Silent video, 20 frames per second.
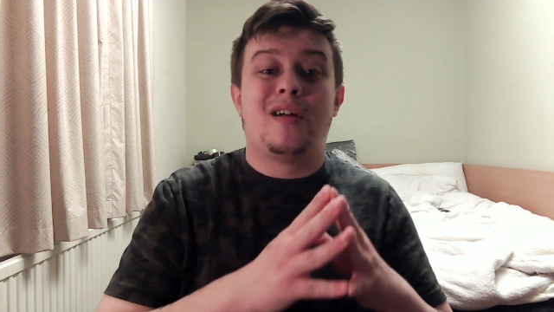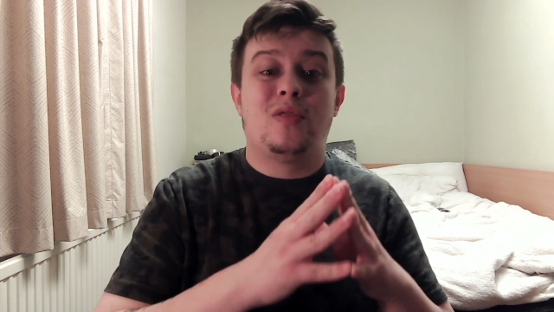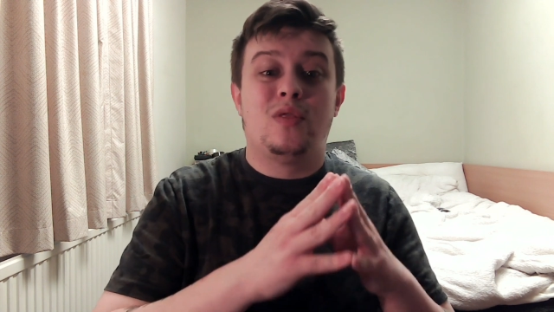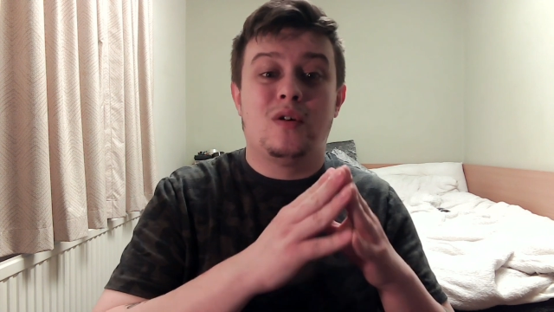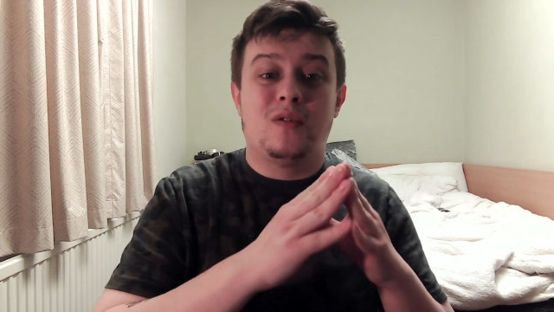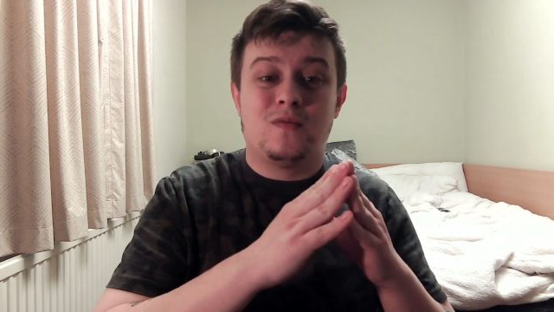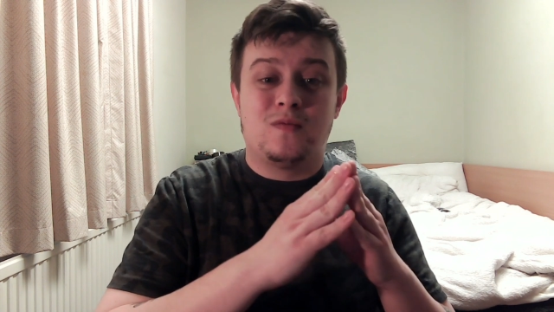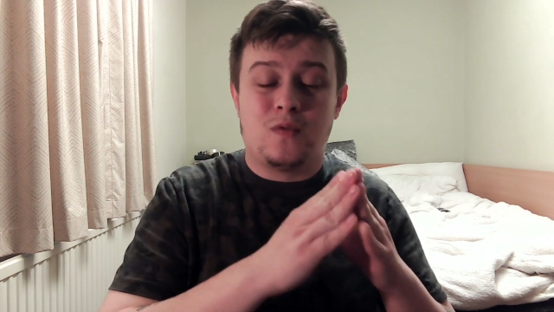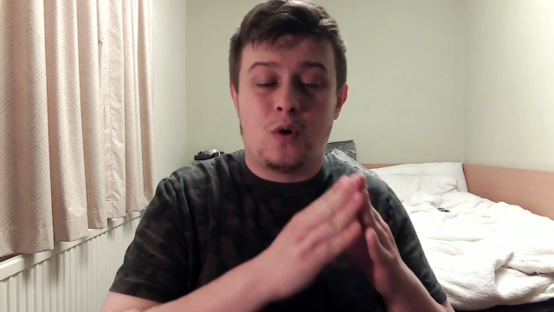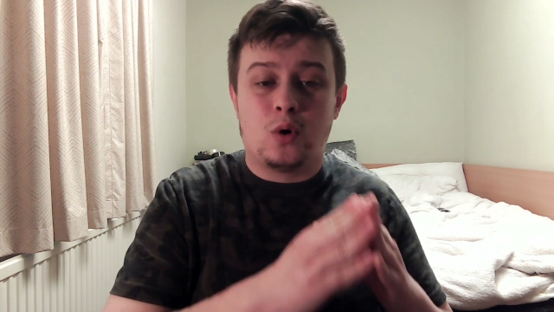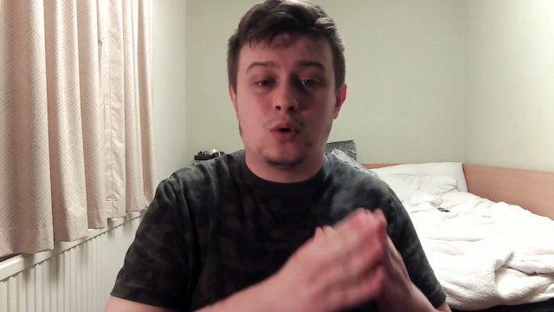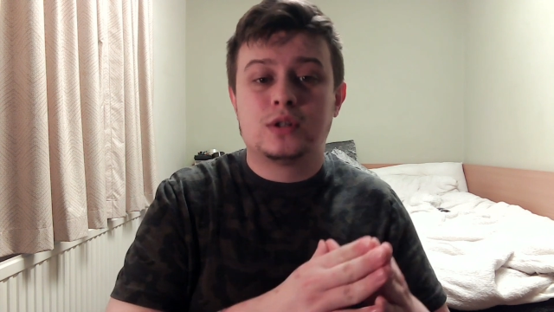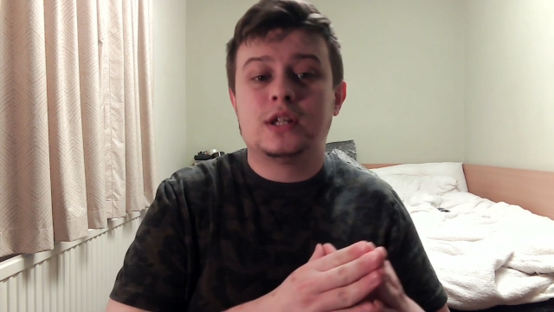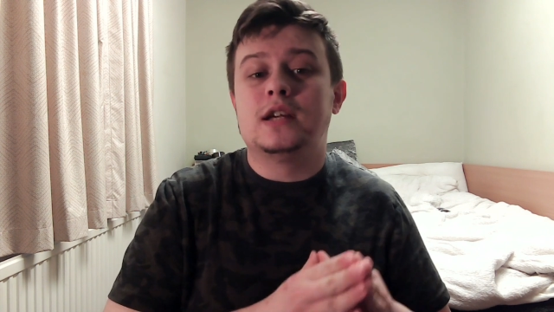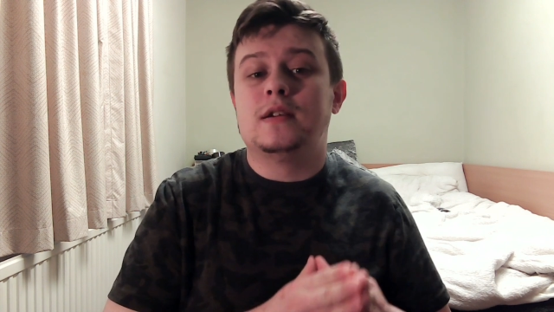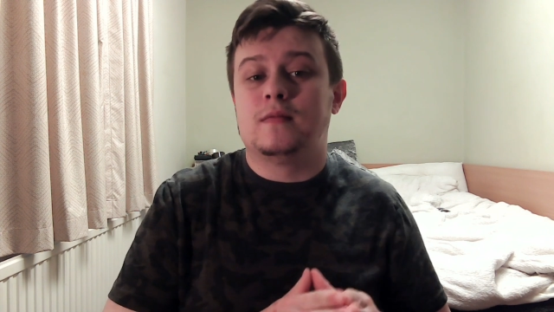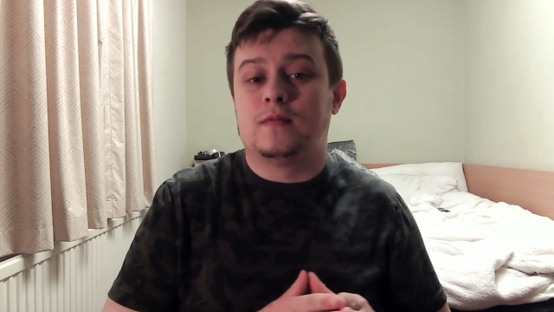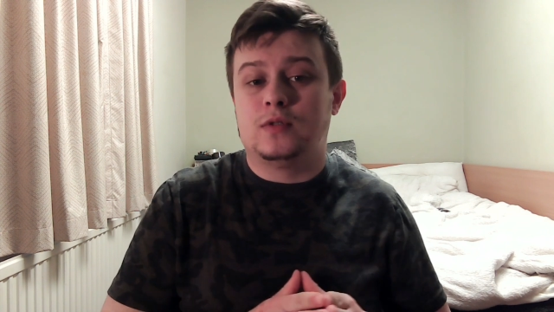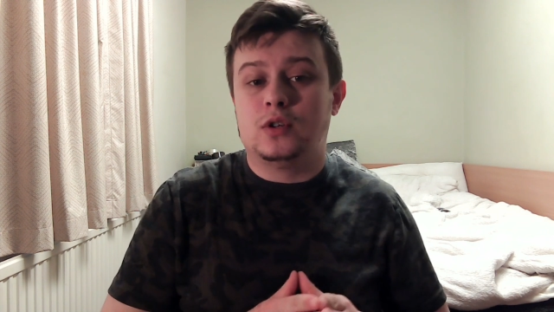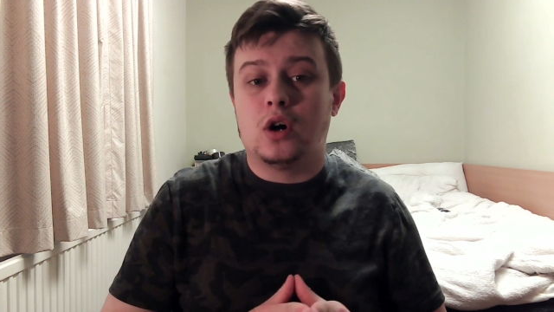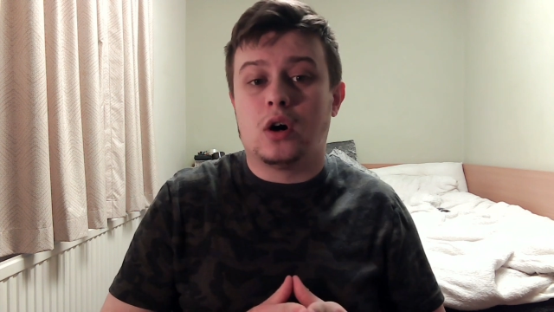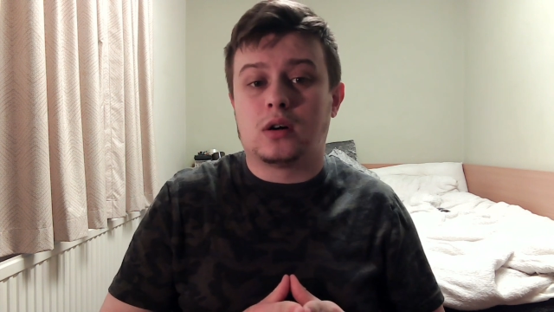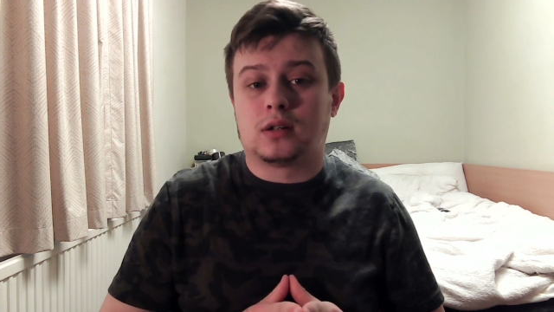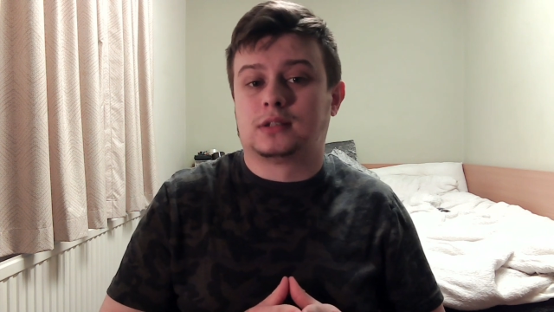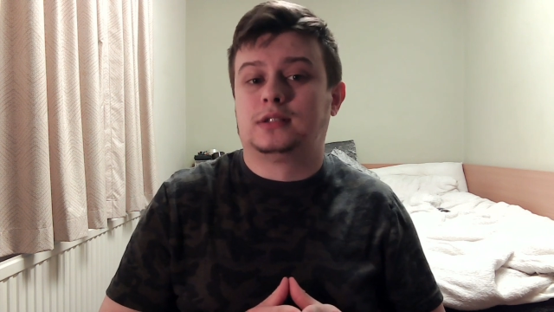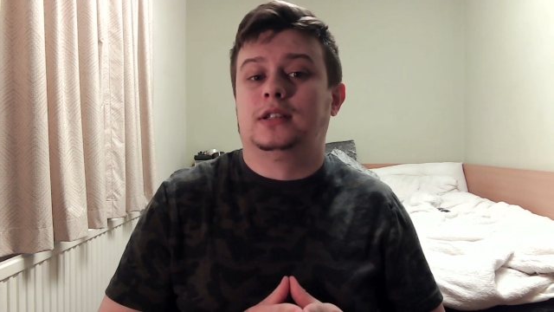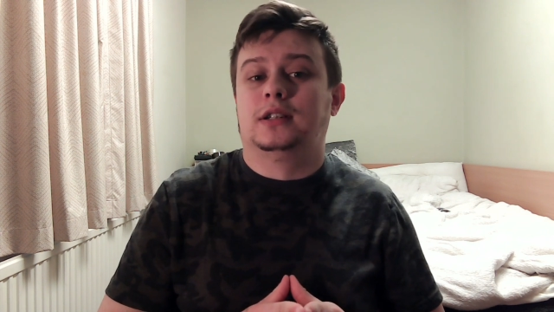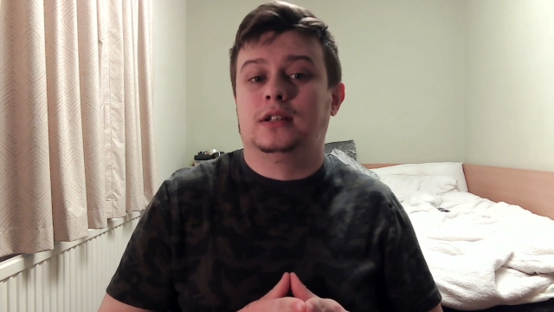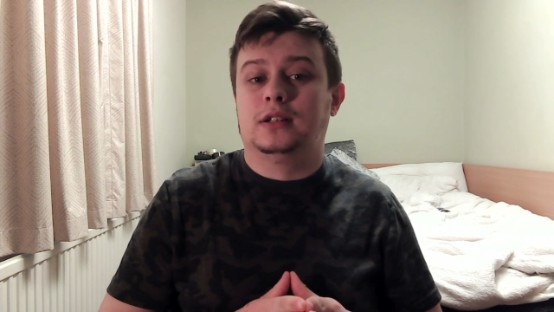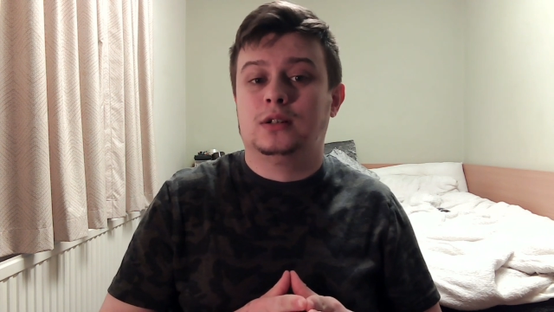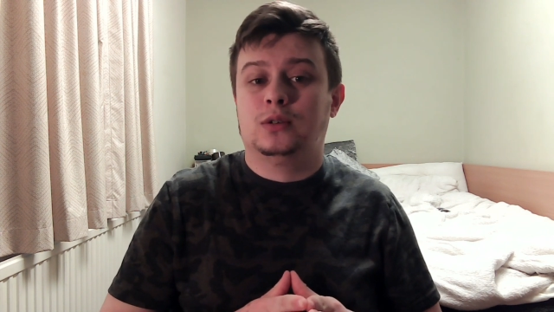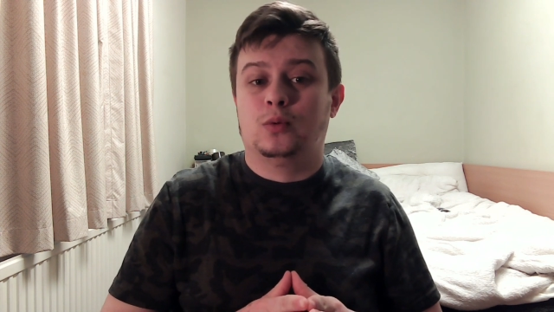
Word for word: the 14th Doctor,